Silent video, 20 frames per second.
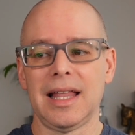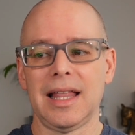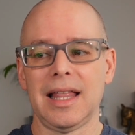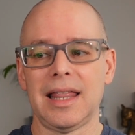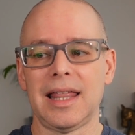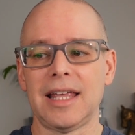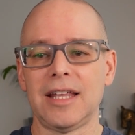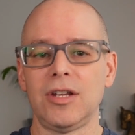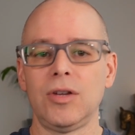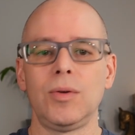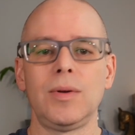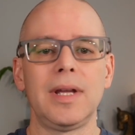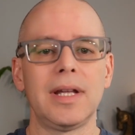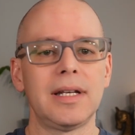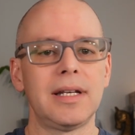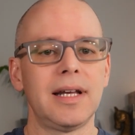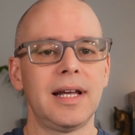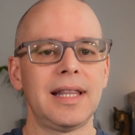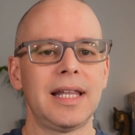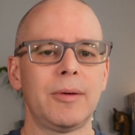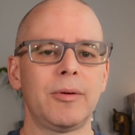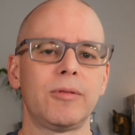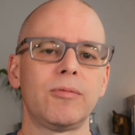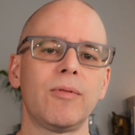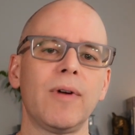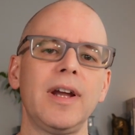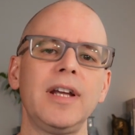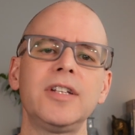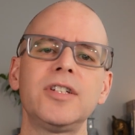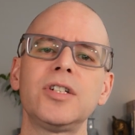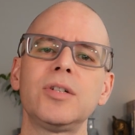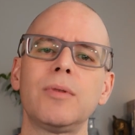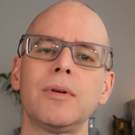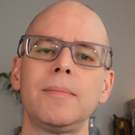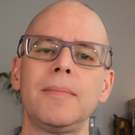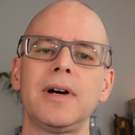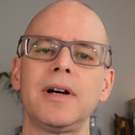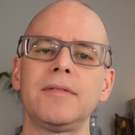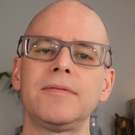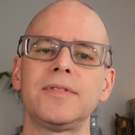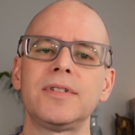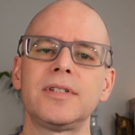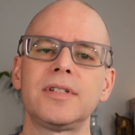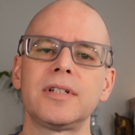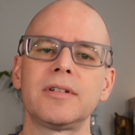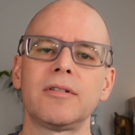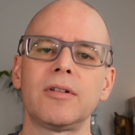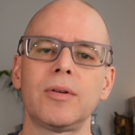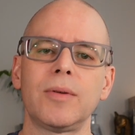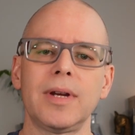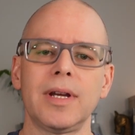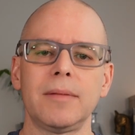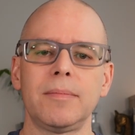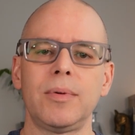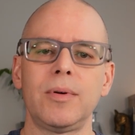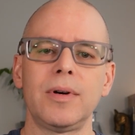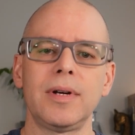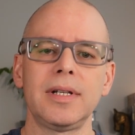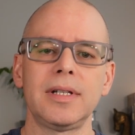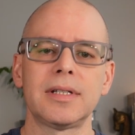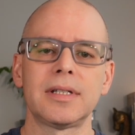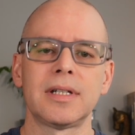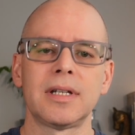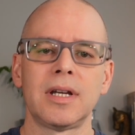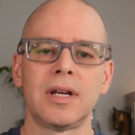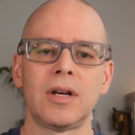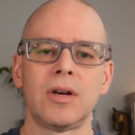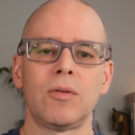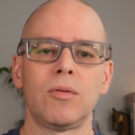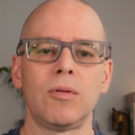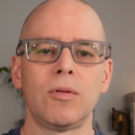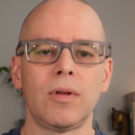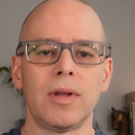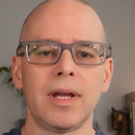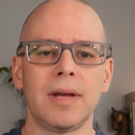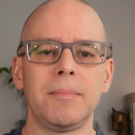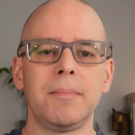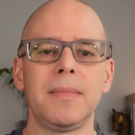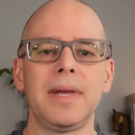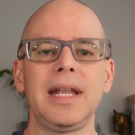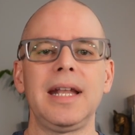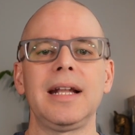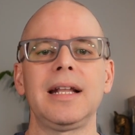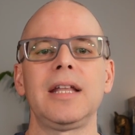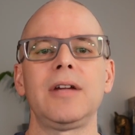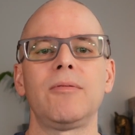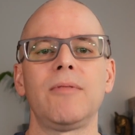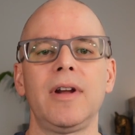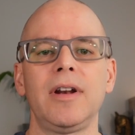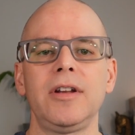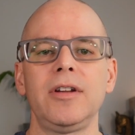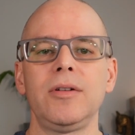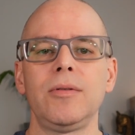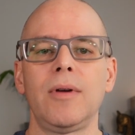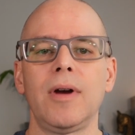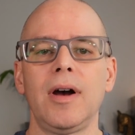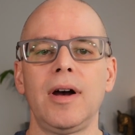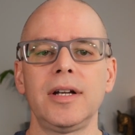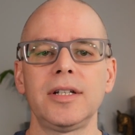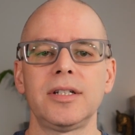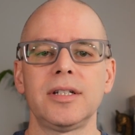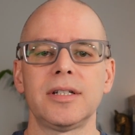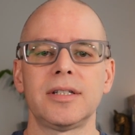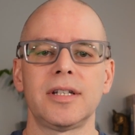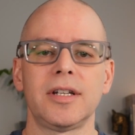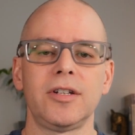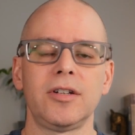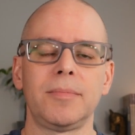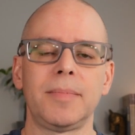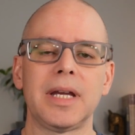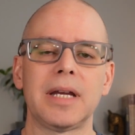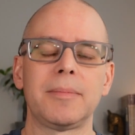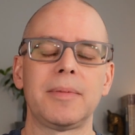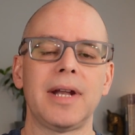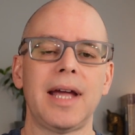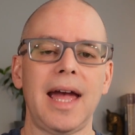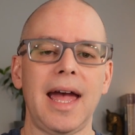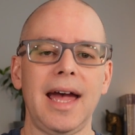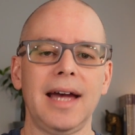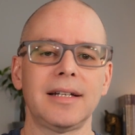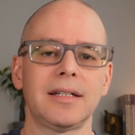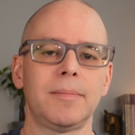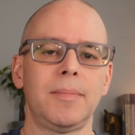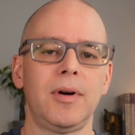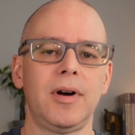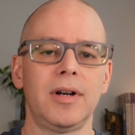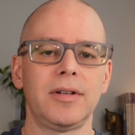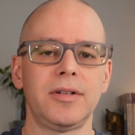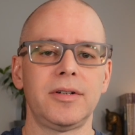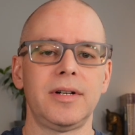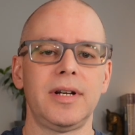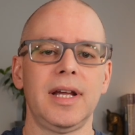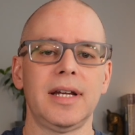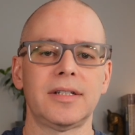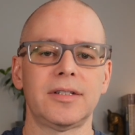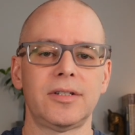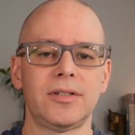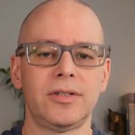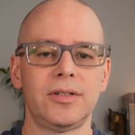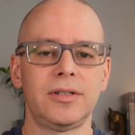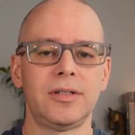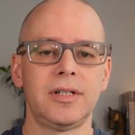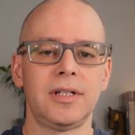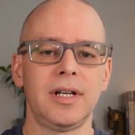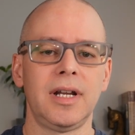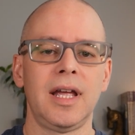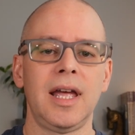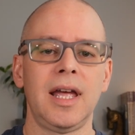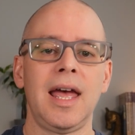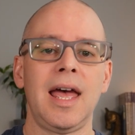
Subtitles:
that you get done that would raise you above 0 hit points will immediately render you conscious, and you'll be able to act upon your next turn.